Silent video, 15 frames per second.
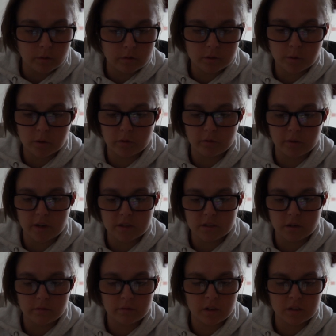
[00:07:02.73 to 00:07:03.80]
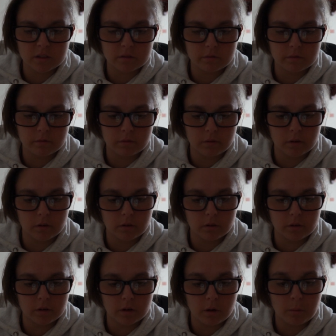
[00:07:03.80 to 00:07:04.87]
23 days left, that's
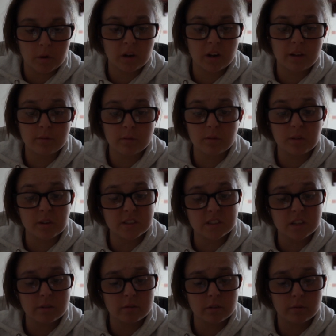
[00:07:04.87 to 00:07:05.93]
fine. I'm on level 37.